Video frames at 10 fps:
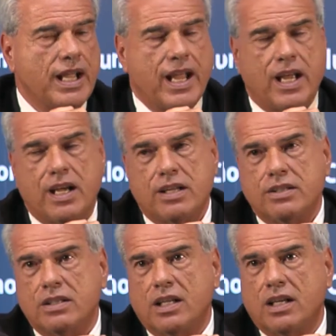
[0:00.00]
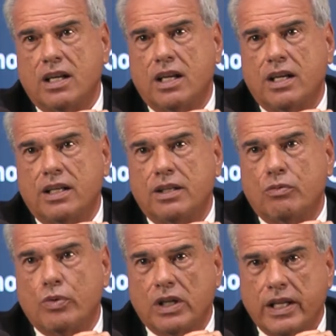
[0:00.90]
and in the
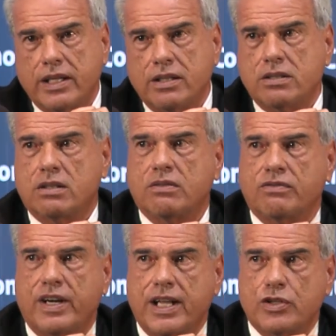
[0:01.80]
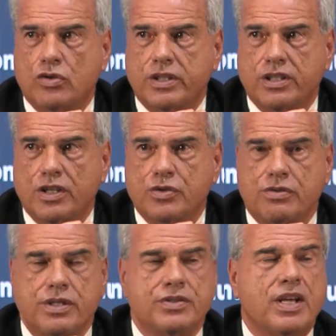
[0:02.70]
related financial
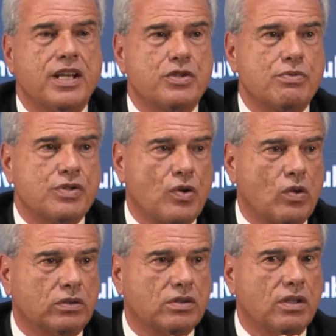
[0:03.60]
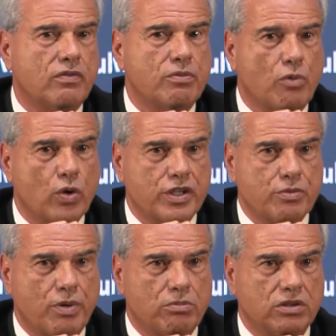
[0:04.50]
industries as a result of the
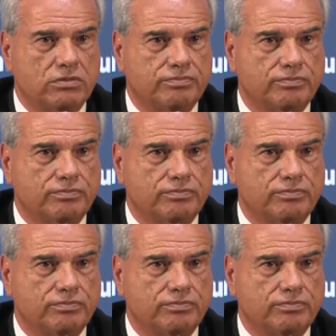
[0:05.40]
mortgage bubble.